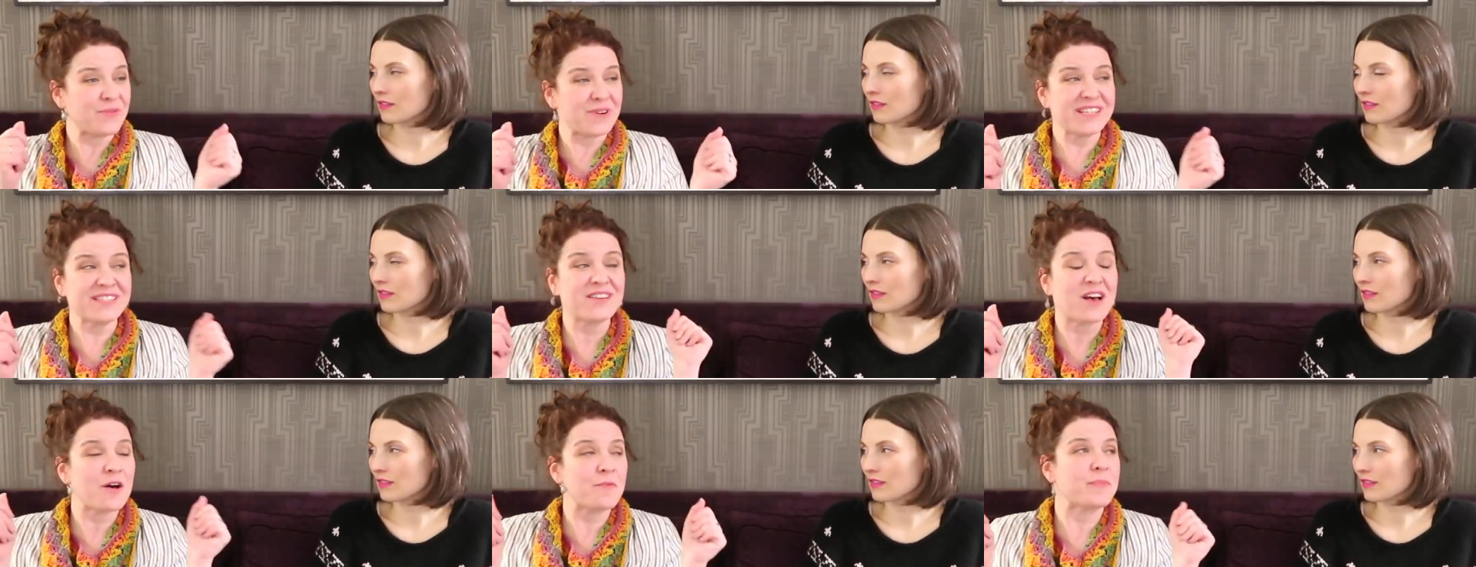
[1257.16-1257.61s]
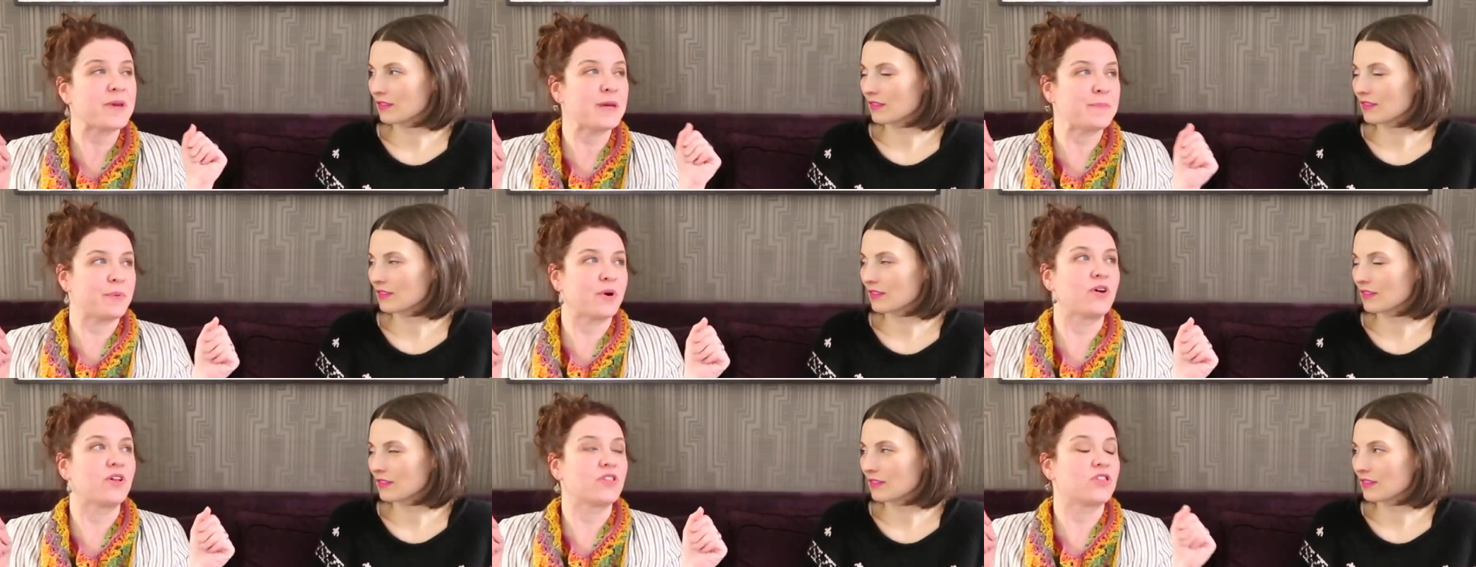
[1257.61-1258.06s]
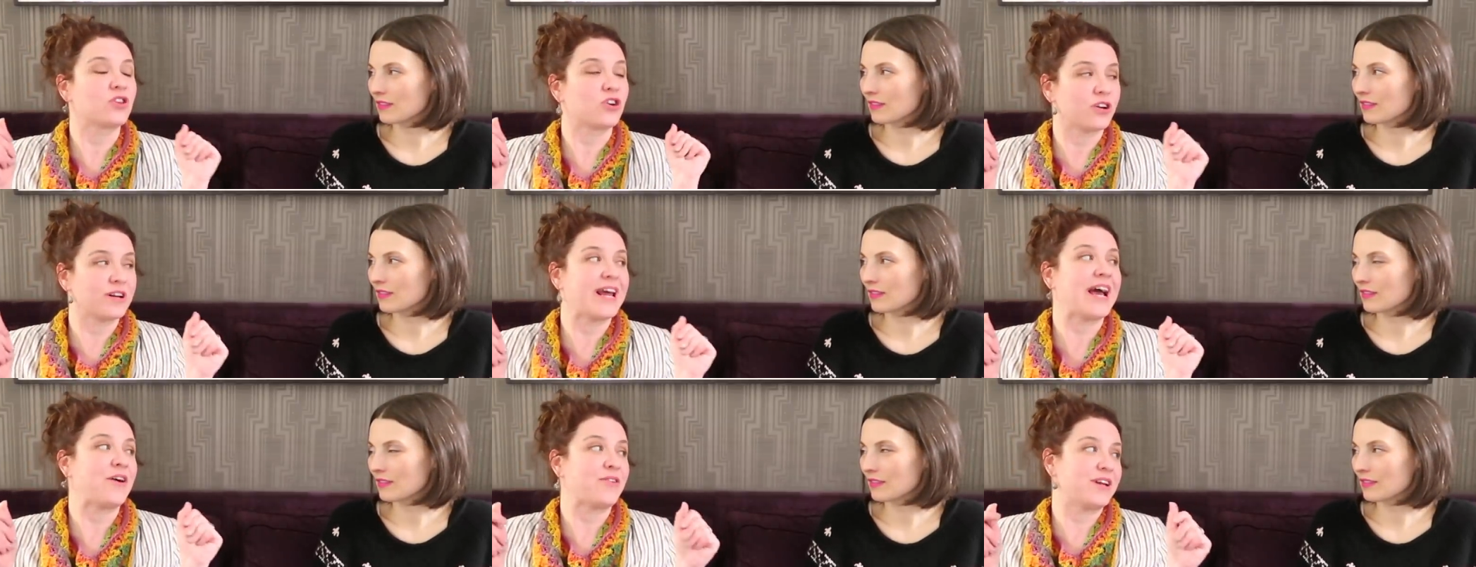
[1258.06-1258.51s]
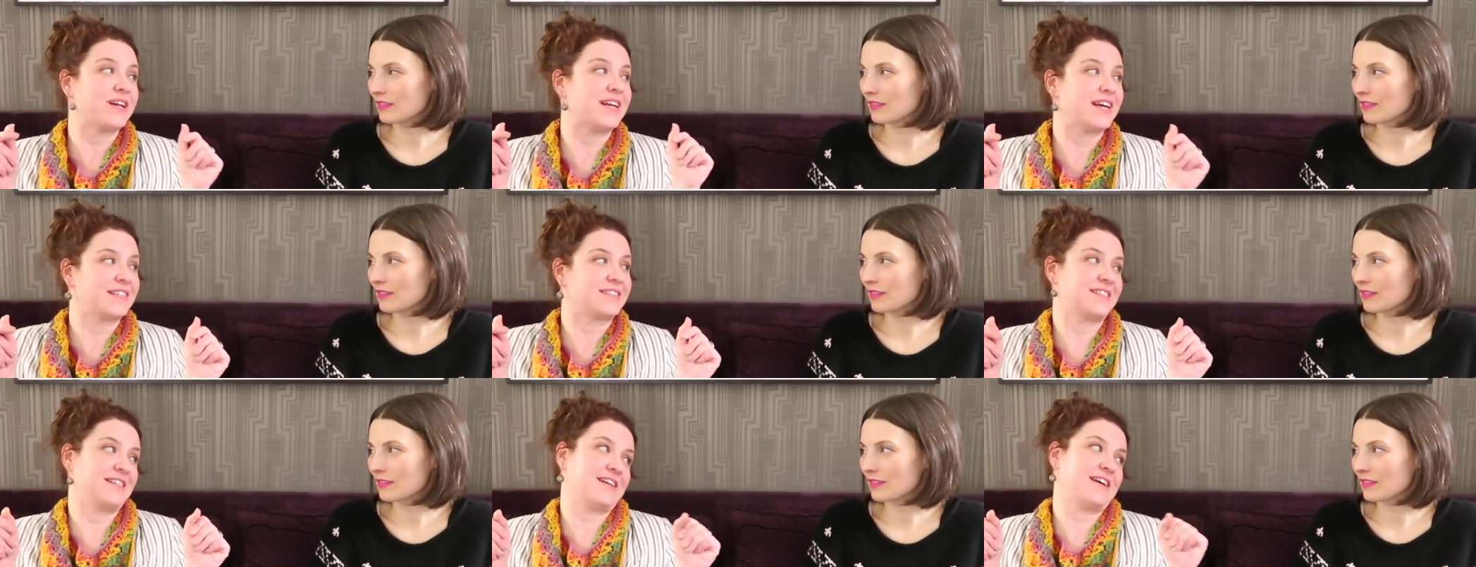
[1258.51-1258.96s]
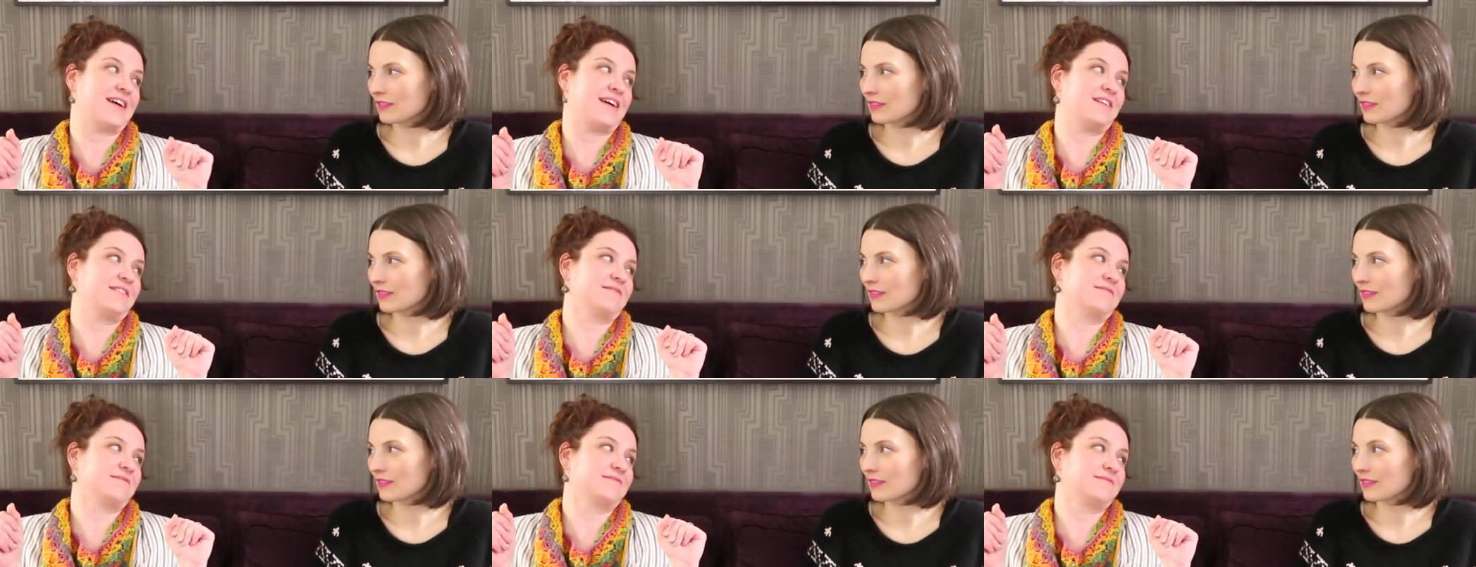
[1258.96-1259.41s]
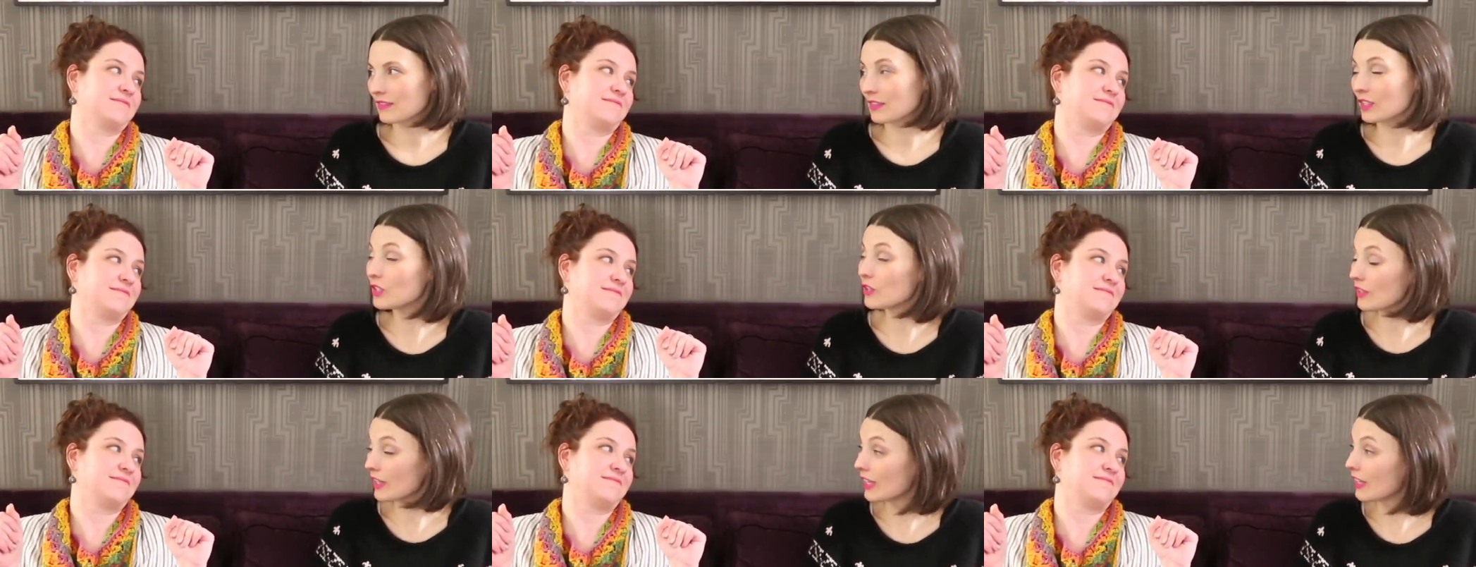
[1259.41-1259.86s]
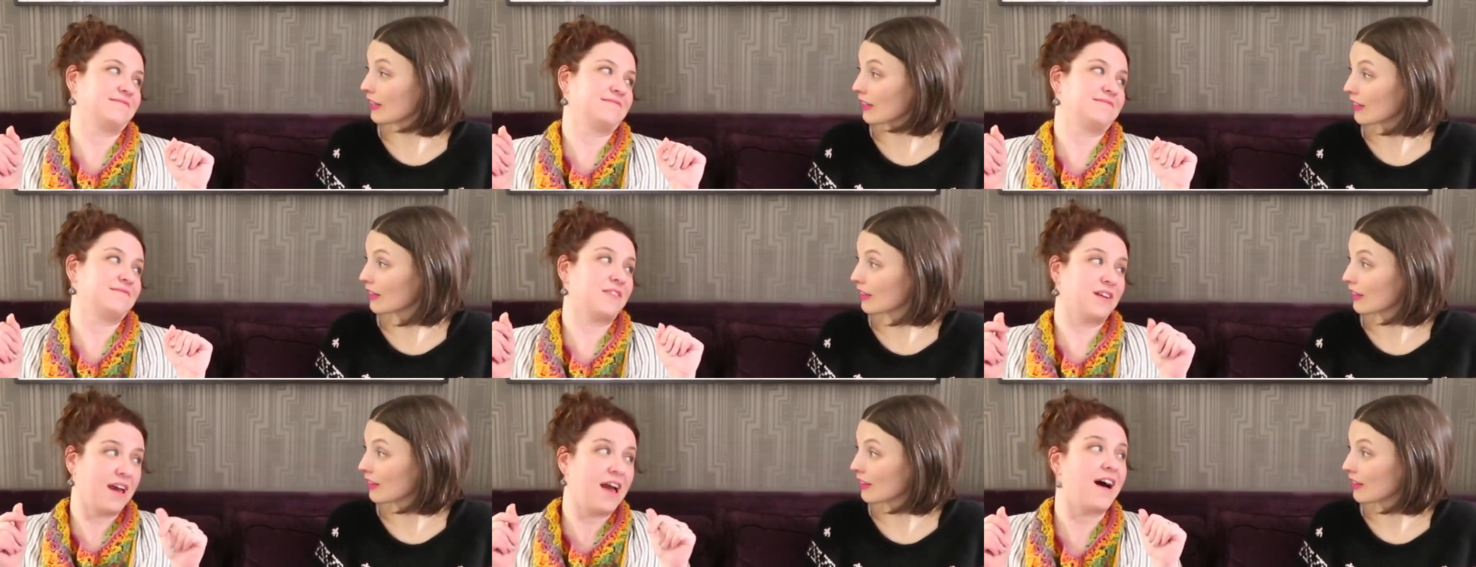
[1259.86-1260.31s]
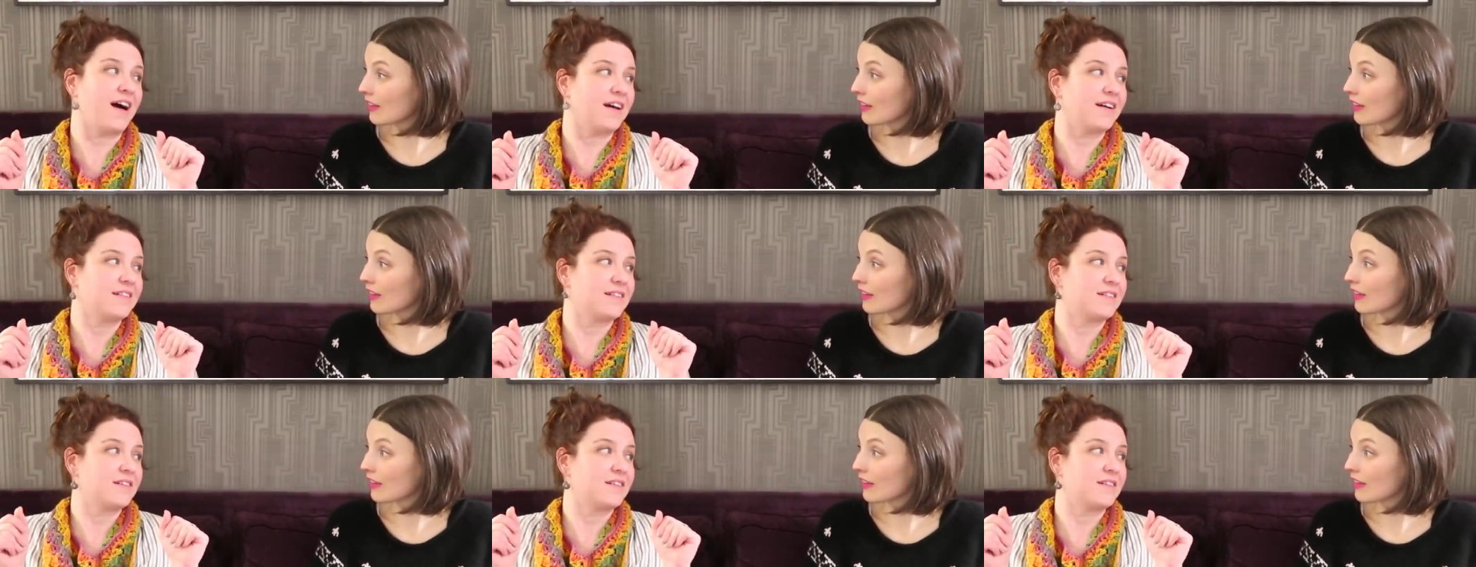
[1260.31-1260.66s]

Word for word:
Speaker 1: we saw people learn how to knit tonight. You did. Yeah.